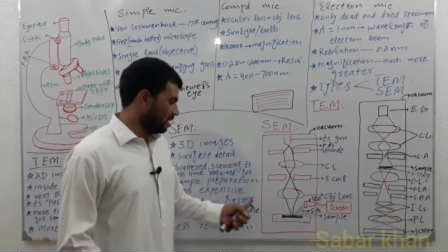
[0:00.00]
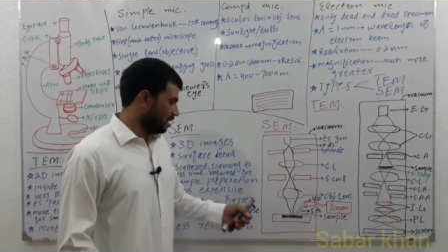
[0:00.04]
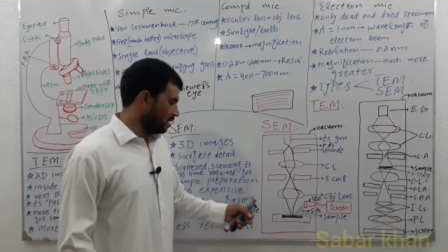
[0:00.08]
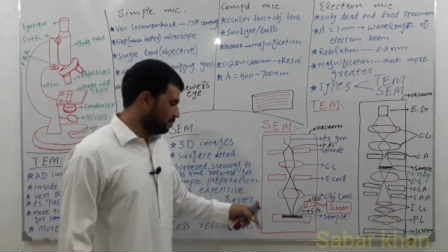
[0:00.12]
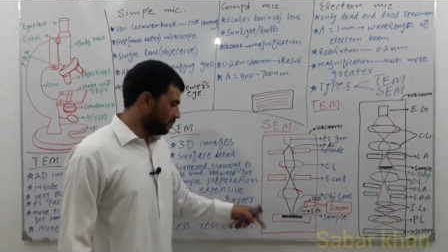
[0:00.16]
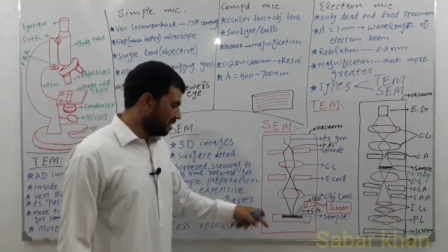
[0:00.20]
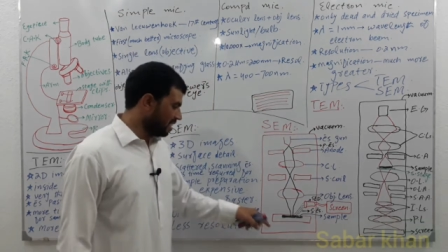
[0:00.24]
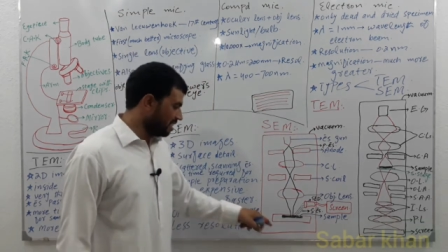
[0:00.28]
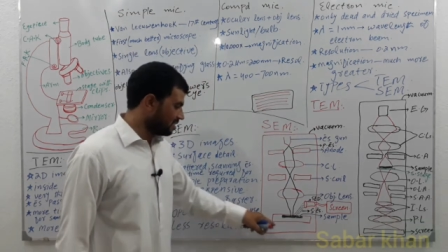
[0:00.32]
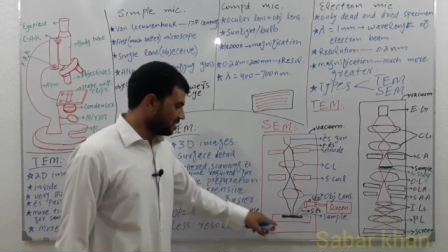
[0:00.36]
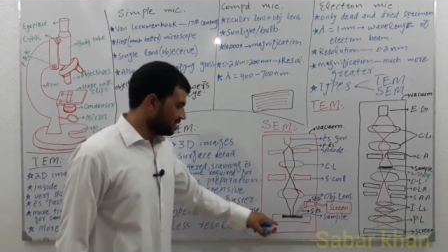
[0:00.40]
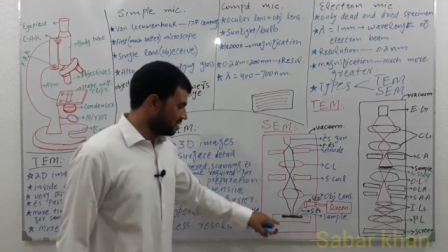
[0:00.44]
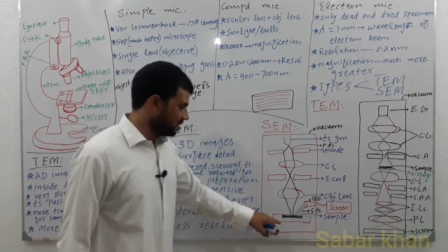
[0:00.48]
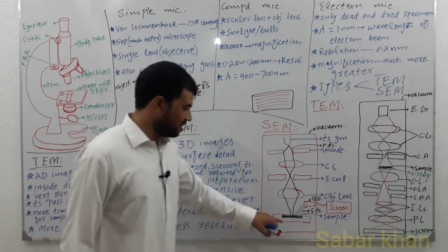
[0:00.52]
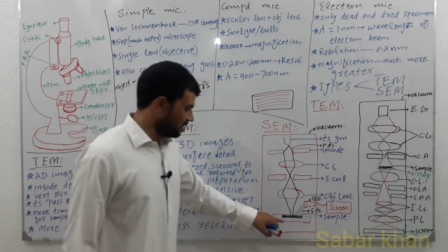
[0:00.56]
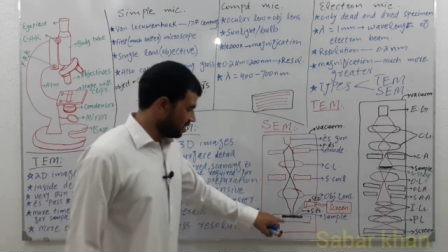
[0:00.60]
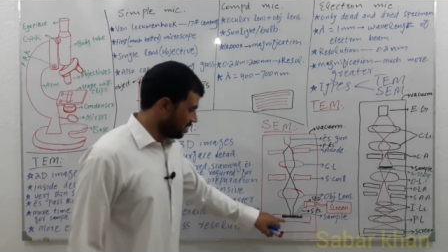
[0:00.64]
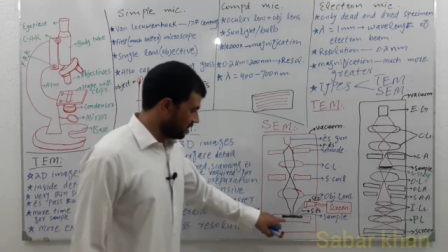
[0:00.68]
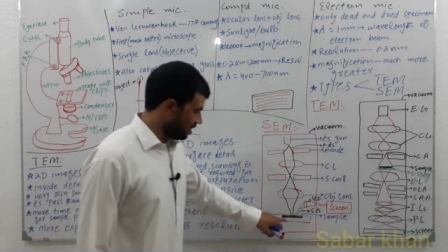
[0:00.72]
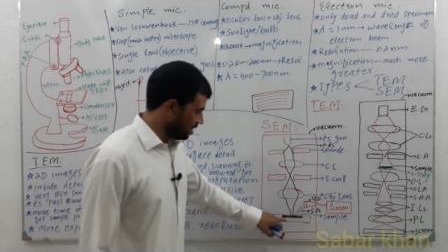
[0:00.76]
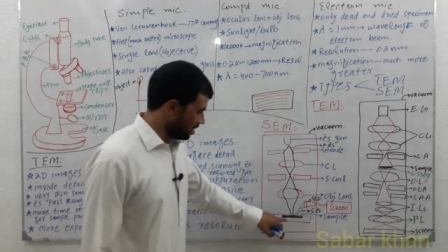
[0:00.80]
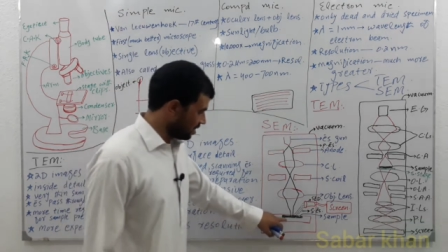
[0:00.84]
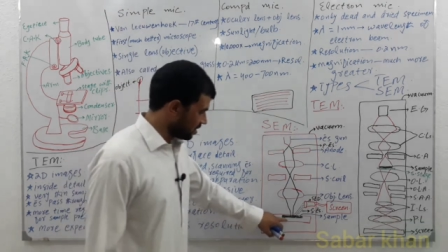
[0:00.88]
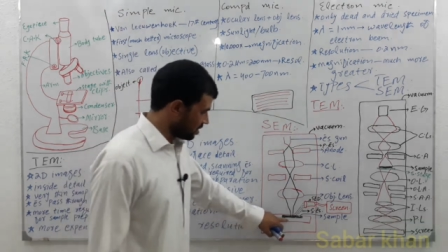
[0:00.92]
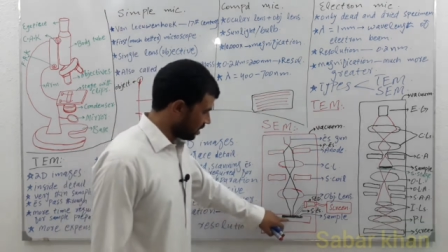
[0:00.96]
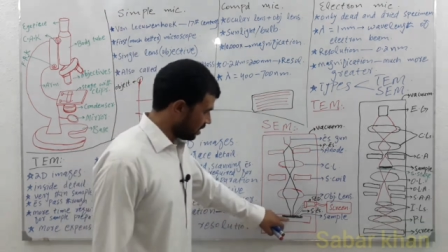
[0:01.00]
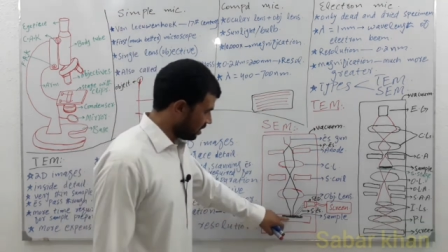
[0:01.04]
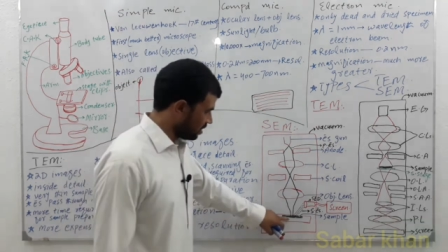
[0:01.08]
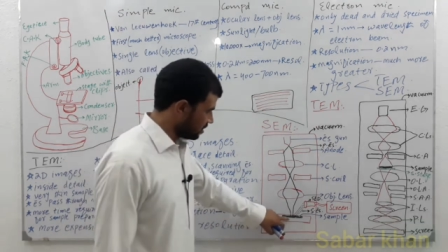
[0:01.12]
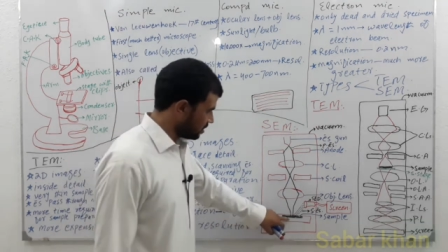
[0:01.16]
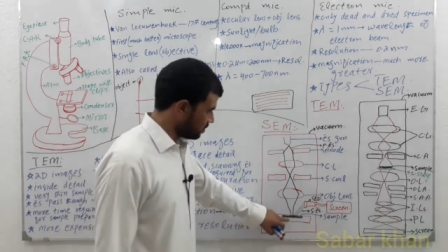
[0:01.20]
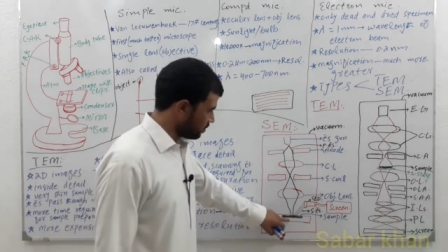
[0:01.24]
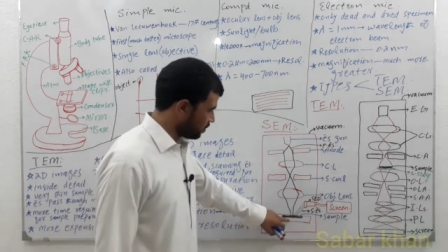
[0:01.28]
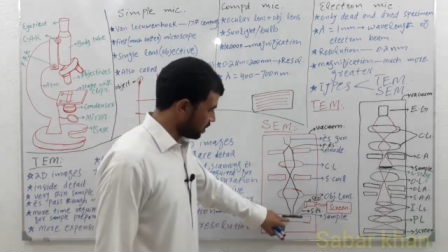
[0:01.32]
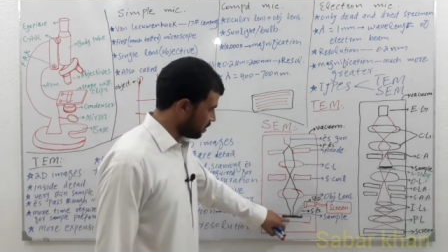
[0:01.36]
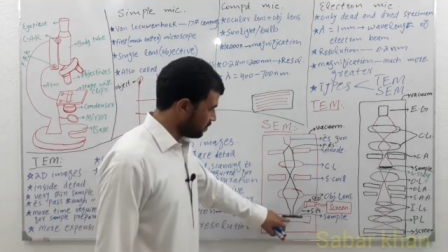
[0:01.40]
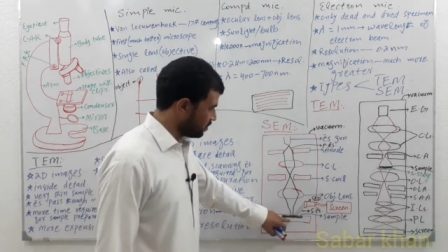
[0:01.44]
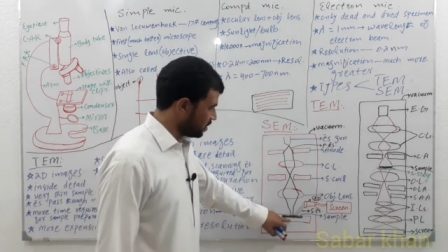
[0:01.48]
emits the
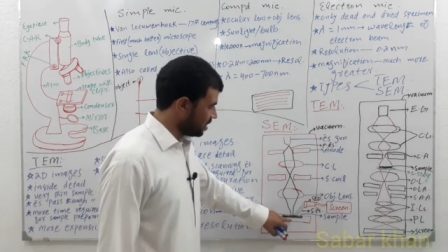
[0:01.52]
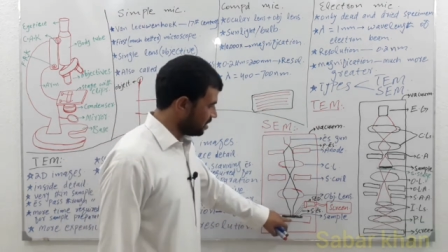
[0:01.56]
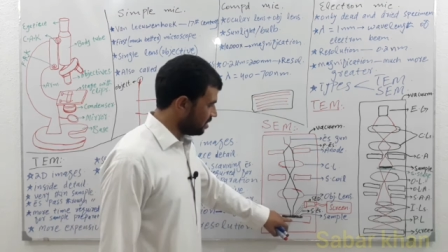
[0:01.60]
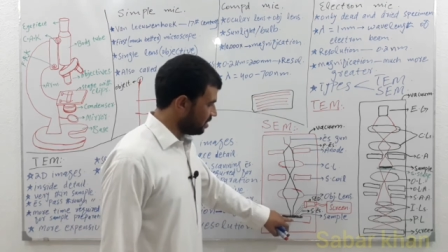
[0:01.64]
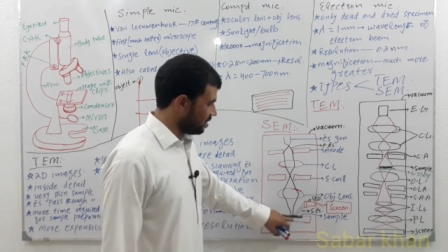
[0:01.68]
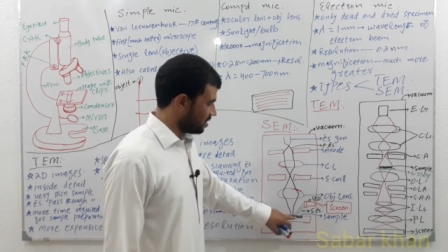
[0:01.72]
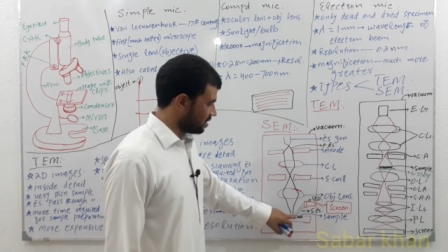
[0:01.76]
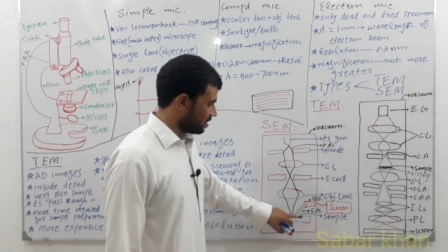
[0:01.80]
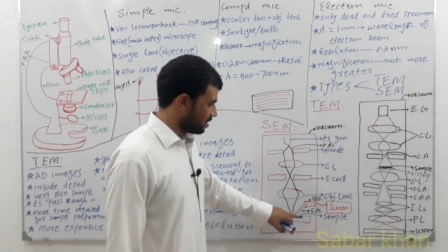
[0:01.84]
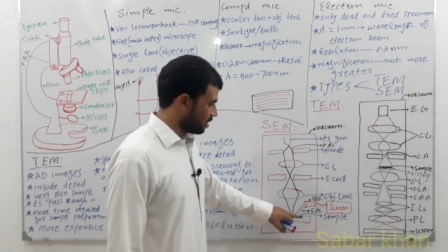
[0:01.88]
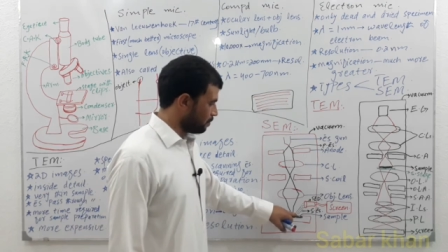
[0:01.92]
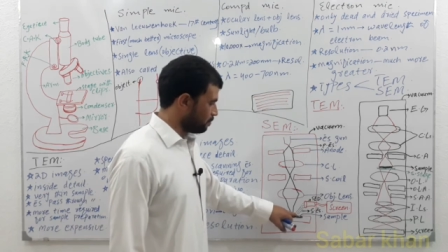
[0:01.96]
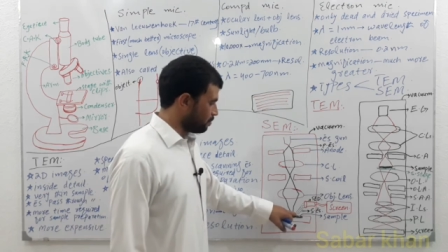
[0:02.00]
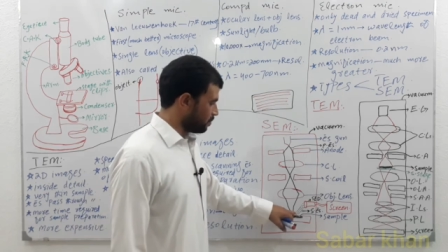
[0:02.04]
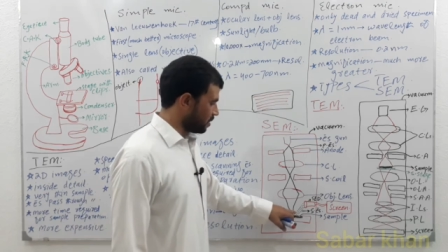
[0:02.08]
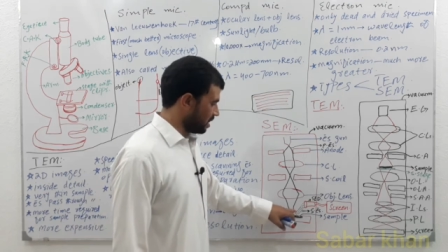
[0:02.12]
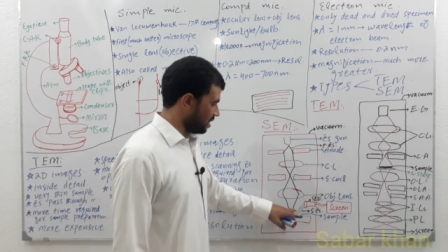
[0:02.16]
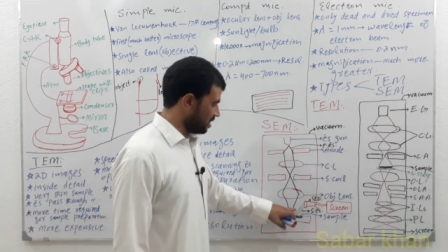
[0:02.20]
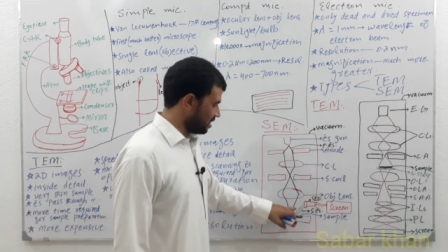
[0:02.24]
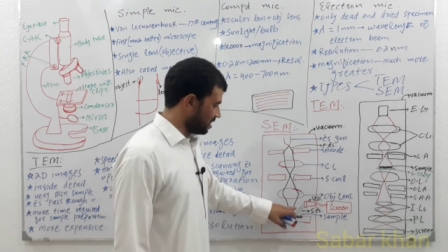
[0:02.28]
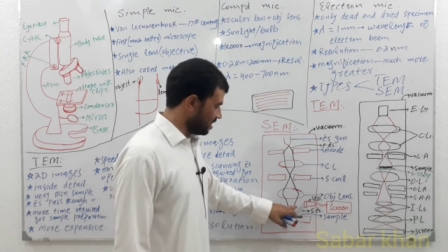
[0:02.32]
electrons from the sample